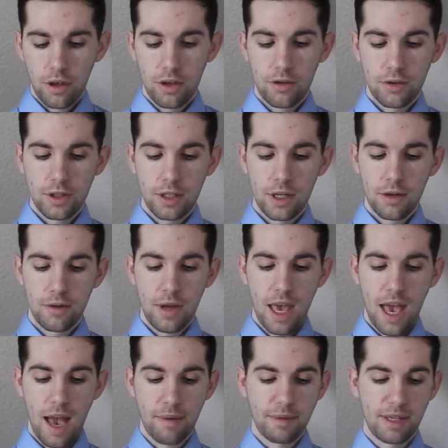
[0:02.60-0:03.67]
Houston
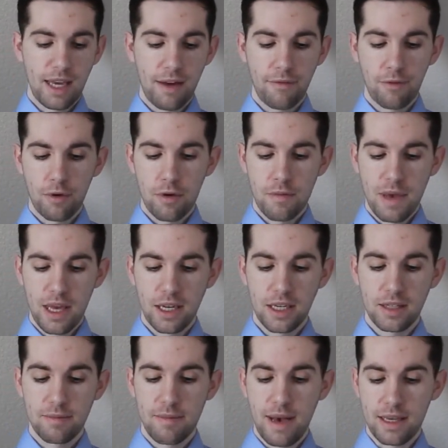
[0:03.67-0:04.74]
Habitat for
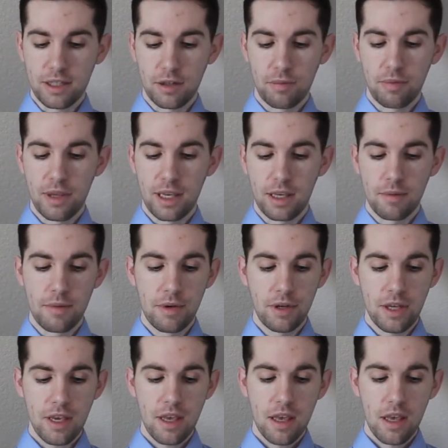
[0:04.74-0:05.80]
Humanity's Master Plan
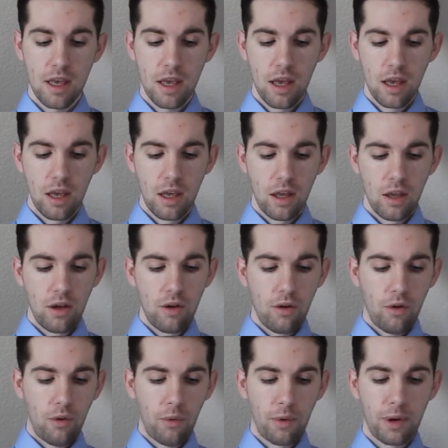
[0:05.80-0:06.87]
Community,
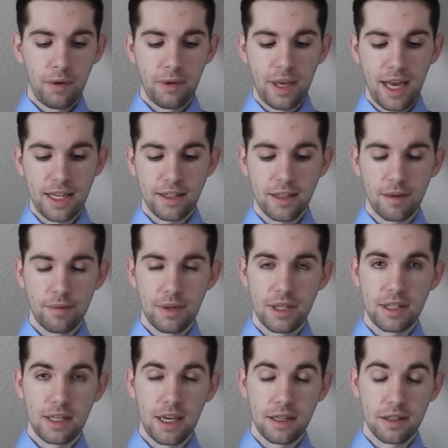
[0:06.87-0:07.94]
oil and gas
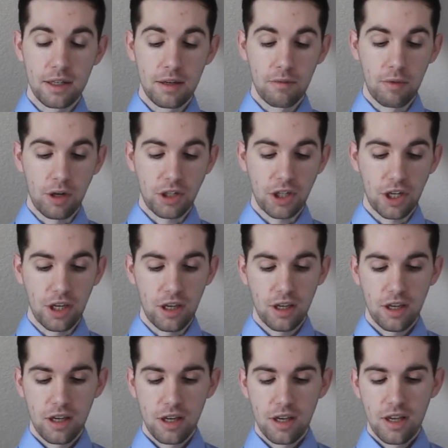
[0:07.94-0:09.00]
companies exiting Russia,
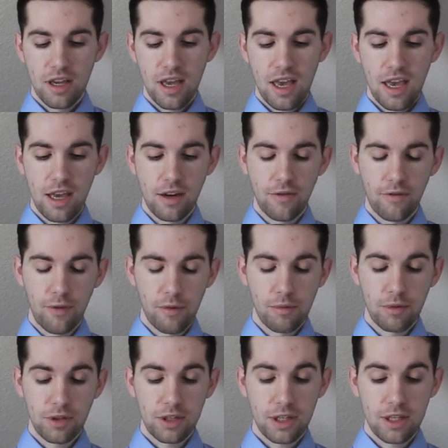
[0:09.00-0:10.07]
and
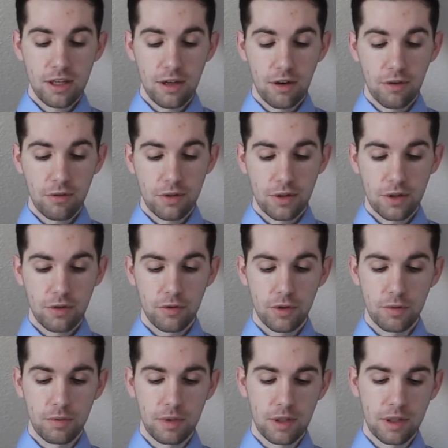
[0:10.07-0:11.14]
former CEO of
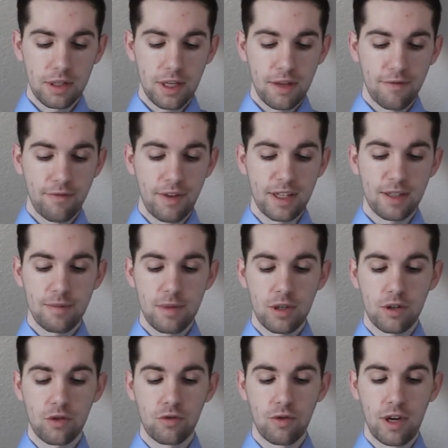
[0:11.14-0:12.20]
Sue's Real Estate
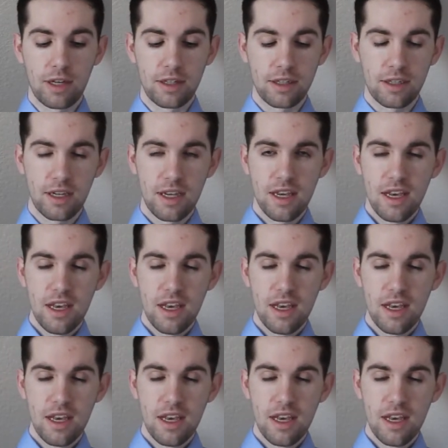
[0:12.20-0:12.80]
Investment Trust.